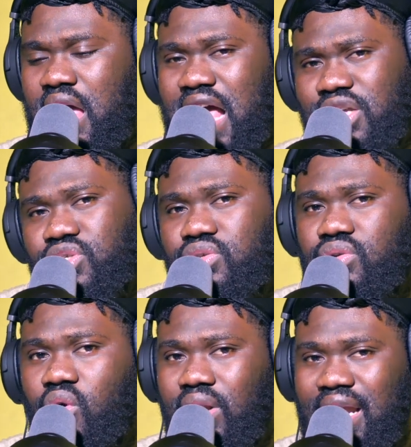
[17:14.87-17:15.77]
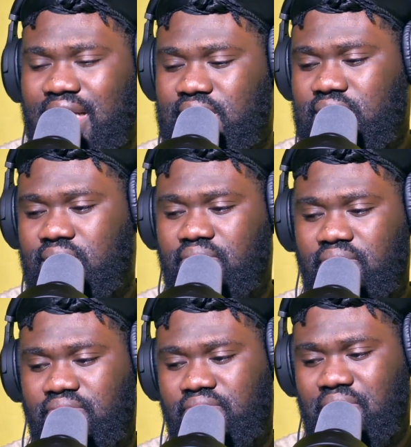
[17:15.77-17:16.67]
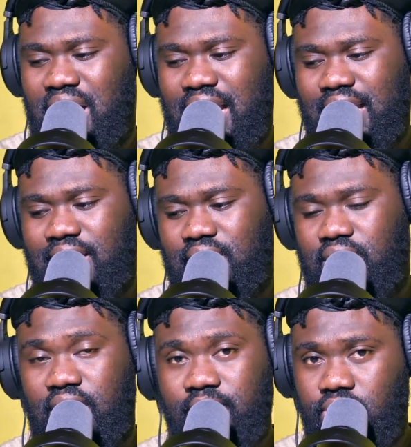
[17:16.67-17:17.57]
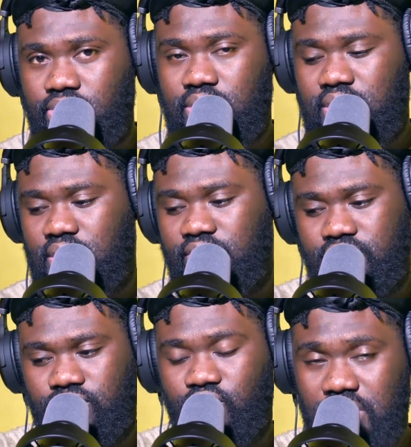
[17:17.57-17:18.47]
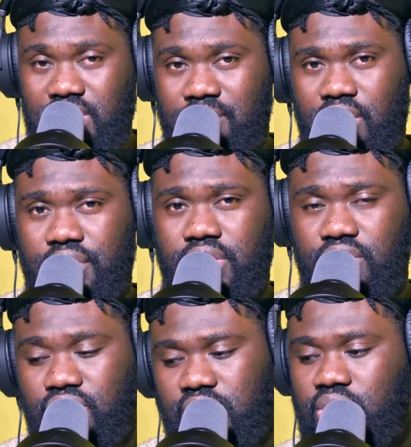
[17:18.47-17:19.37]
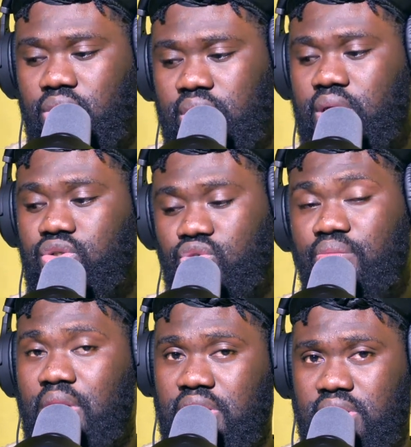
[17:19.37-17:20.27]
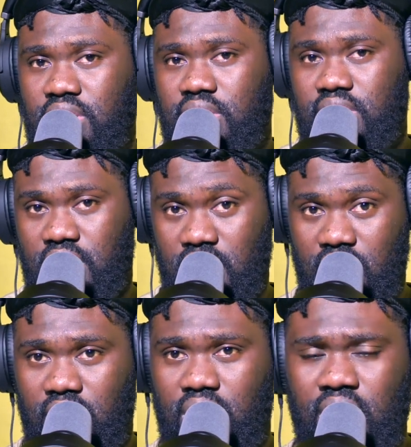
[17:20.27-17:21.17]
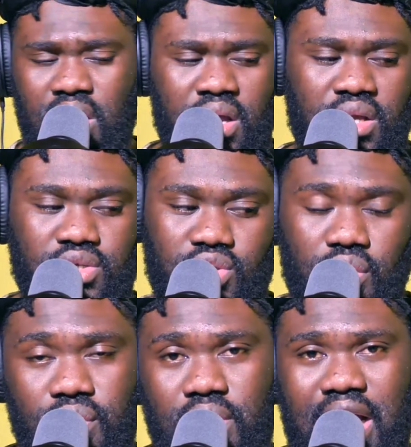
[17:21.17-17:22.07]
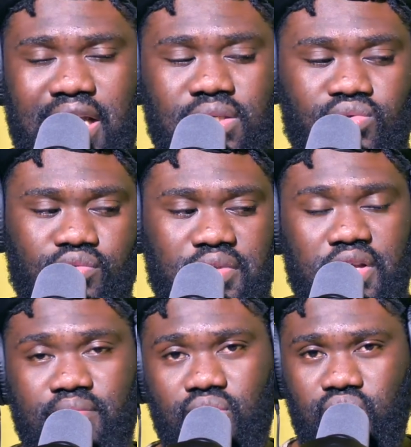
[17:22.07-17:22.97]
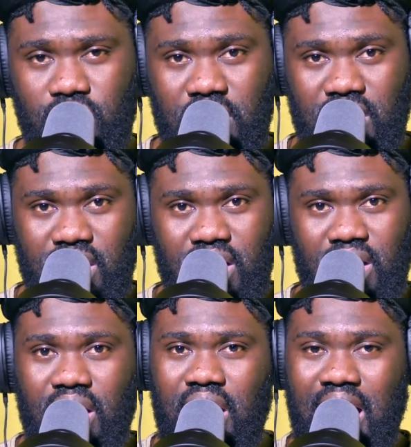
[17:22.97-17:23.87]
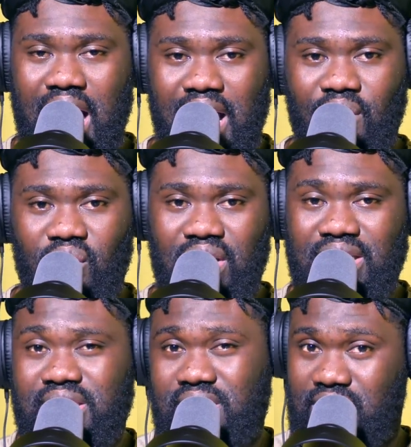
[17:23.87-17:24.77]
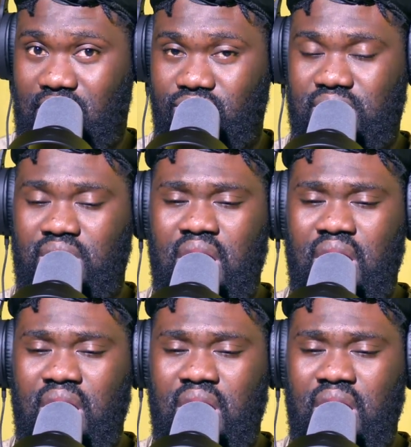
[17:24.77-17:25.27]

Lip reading: I should connect my cables, which I'm currently using on the Zoom H6 here, so you guys will be able to hear how it sounds.